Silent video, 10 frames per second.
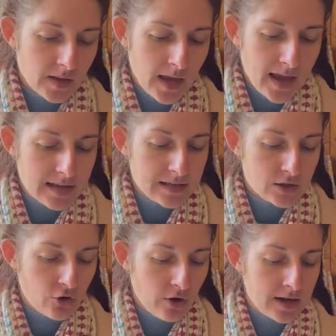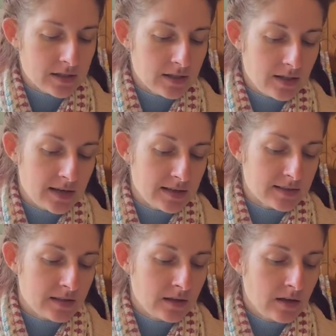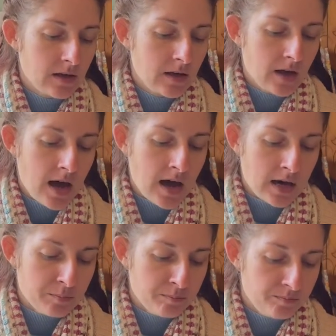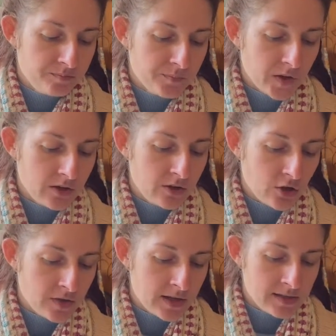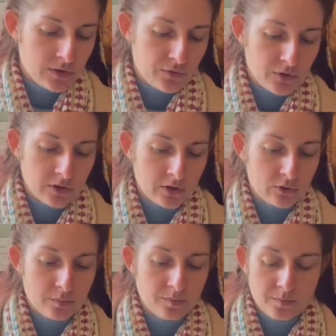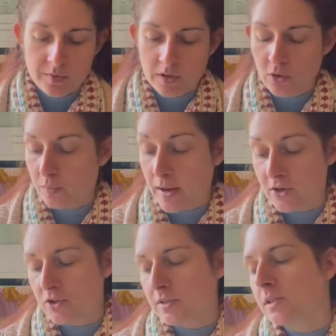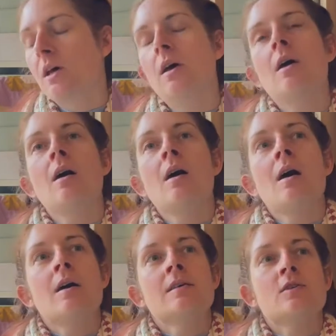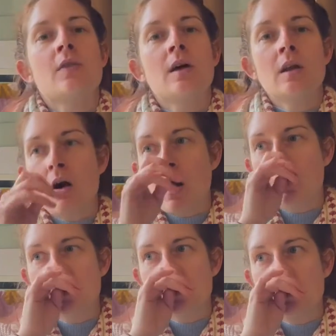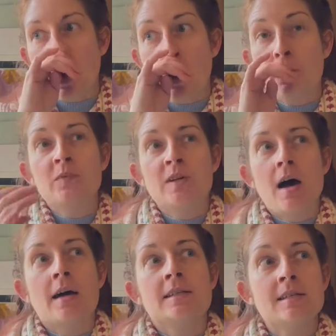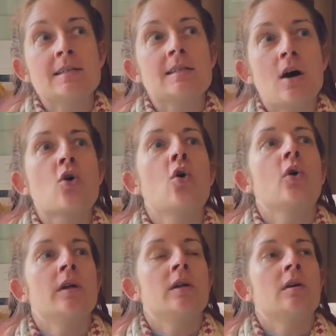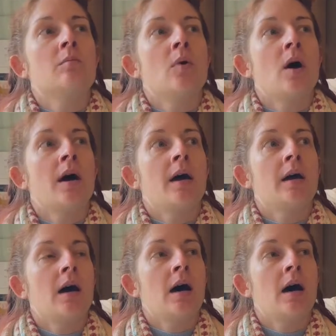and created these, you know, these different little patches. So then I did start calling it my